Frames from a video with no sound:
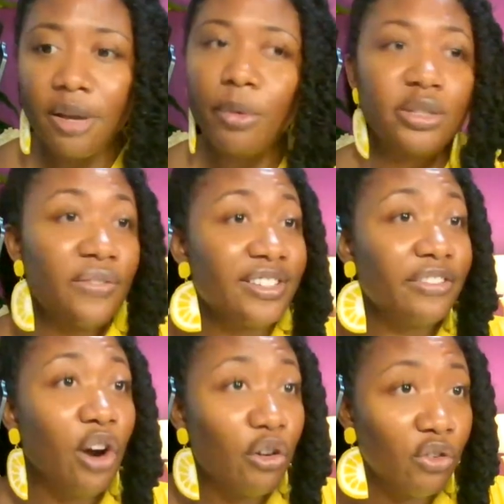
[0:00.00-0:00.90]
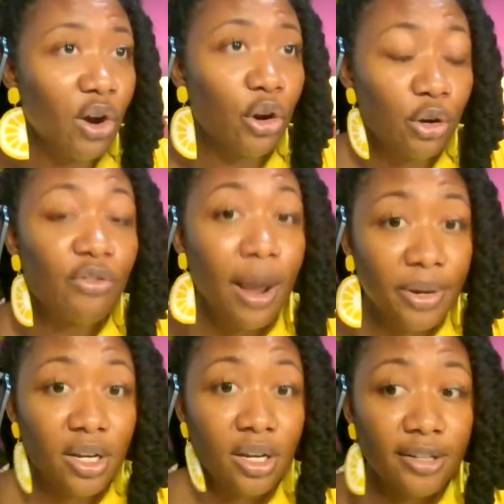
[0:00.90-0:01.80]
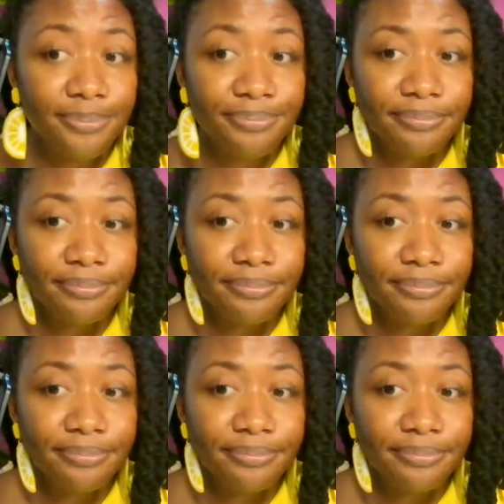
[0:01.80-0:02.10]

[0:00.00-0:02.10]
Most of us have heard of Robinhood.